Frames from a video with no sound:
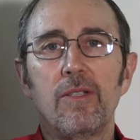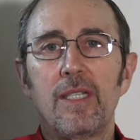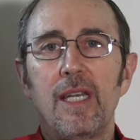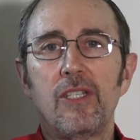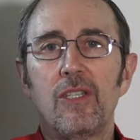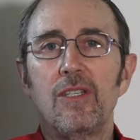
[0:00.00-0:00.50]

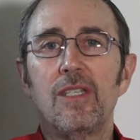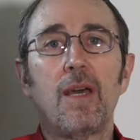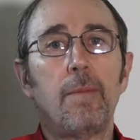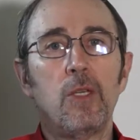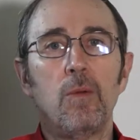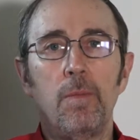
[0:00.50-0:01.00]
station
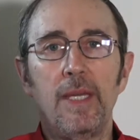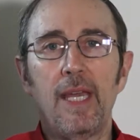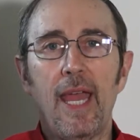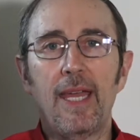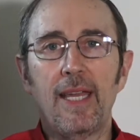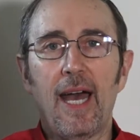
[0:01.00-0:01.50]

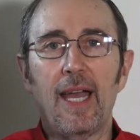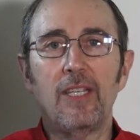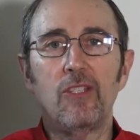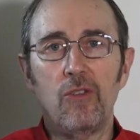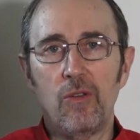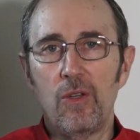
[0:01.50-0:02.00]

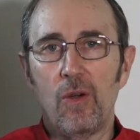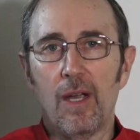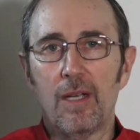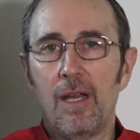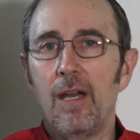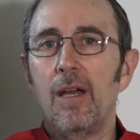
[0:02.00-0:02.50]
WBAI New
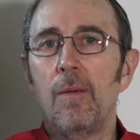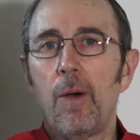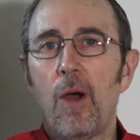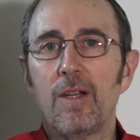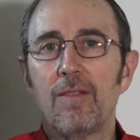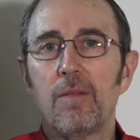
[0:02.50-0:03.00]
York,
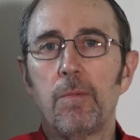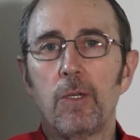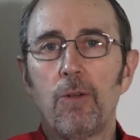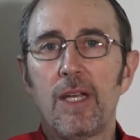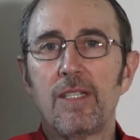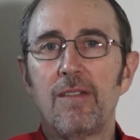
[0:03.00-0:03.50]
part of the
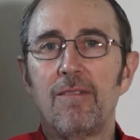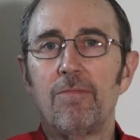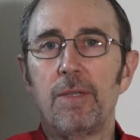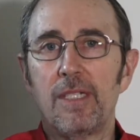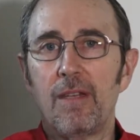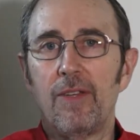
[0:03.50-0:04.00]
Progressive
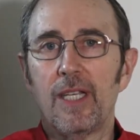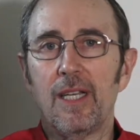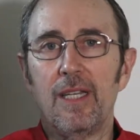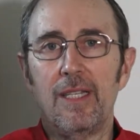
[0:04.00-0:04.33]
Pacifica